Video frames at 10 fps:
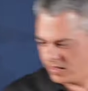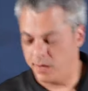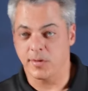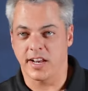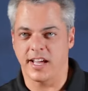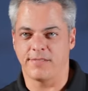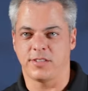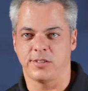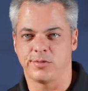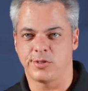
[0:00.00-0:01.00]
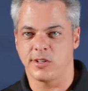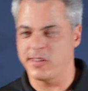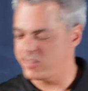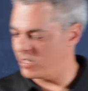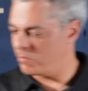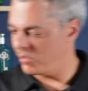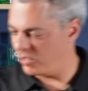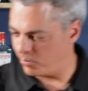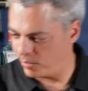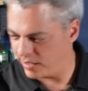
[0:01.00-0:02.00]
I'm gonna have to stir this up a
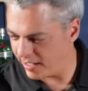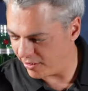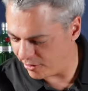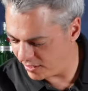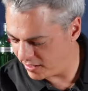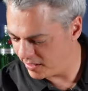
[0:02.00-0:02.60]
little with how